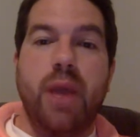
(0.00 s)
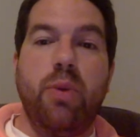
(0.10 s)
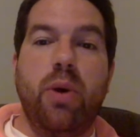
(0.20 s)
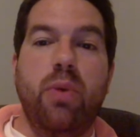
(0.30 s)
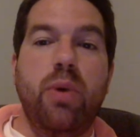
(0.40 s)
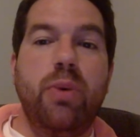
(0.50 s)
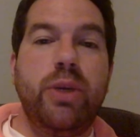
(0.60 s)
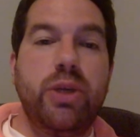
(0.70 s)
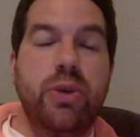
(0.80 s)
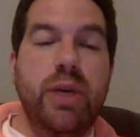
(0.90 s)
I want what we
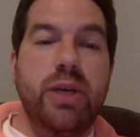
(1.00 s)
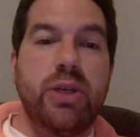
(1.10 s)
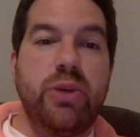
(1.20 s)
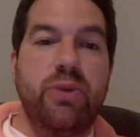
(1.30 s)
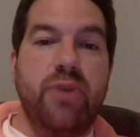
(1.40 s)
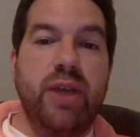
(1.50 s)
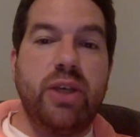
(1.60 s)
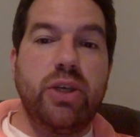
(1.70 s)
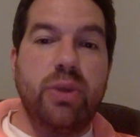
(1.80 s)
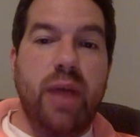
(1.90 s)
do here to
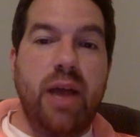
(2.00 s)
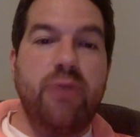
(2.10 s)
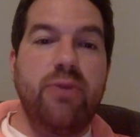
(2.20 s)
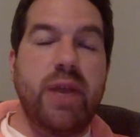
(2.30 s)
affect your life,